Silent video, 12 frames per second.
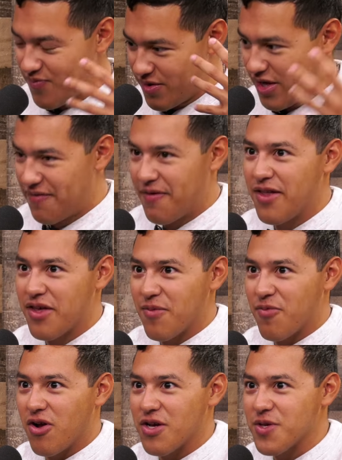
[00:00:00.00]
I had finally
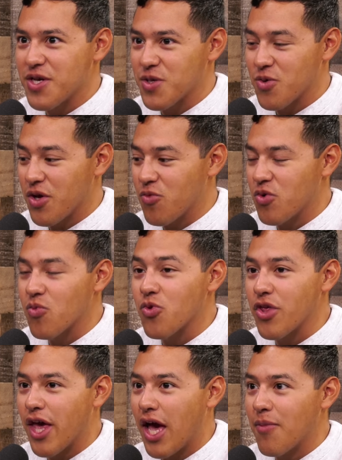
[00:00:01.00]
processed, okay, what
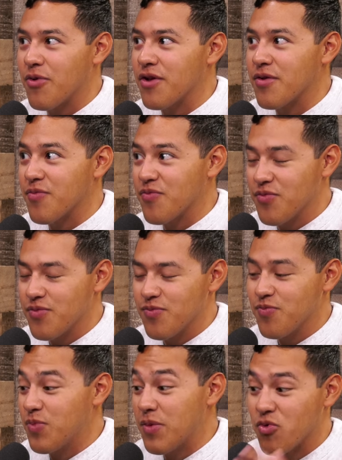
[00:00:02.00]
really happened, and
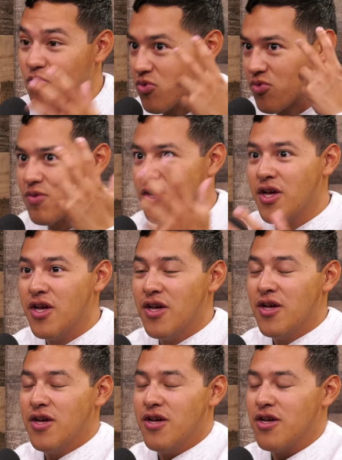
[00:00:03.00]
people were,
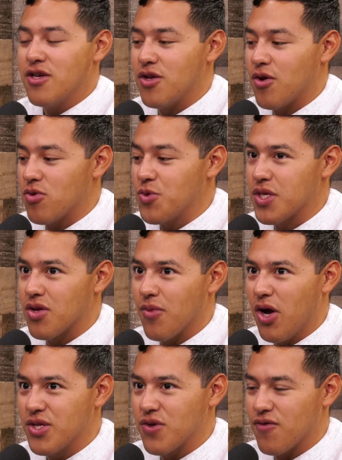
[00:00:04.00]
you know, losing their
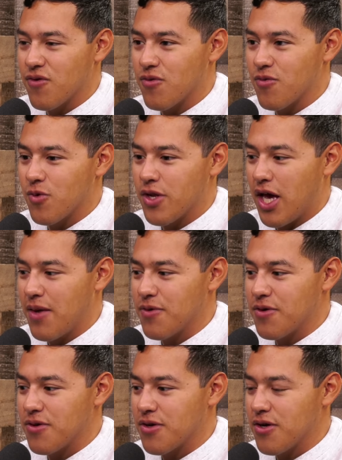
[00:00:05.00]
minds over what
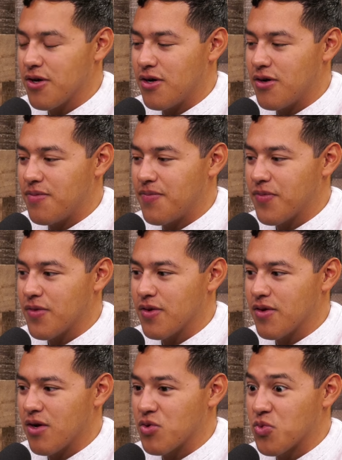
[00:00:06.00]
happened.
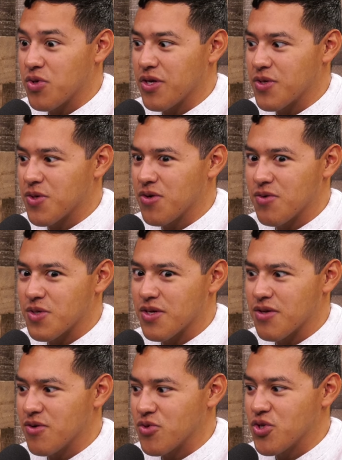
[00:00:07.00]
I was really concerned. I was
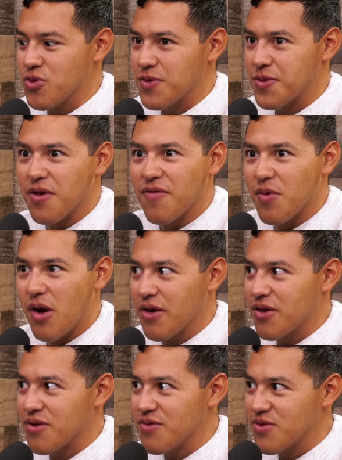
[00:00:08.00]
thinking, oh shoot, is the FBI
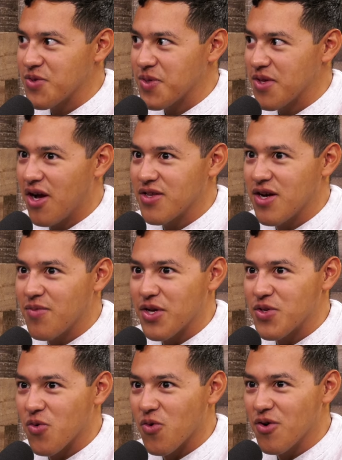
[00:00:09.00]
gonna just knock down my
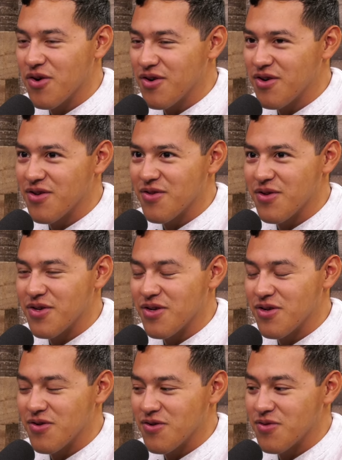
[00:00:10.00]
door
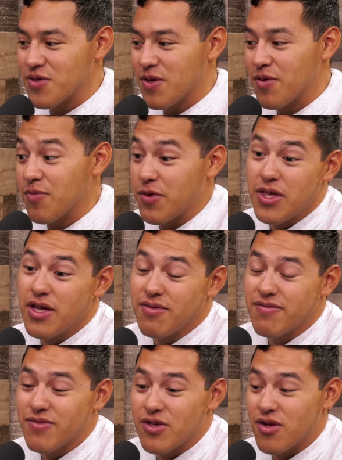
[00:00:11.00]
or something? But
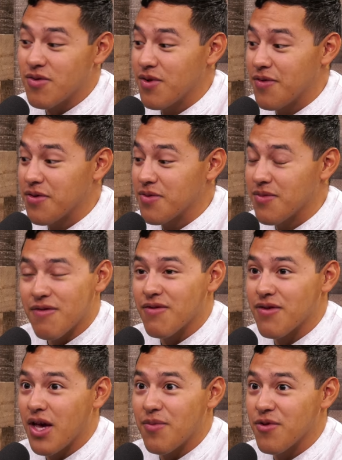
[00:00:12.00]
then, you know,
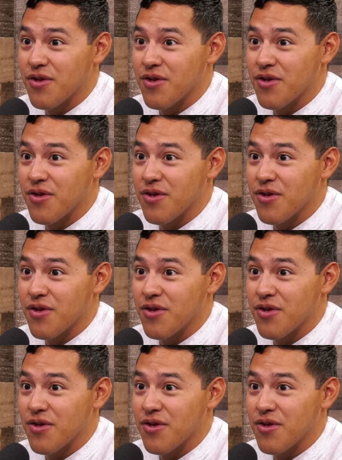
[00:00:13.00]
nothing happened.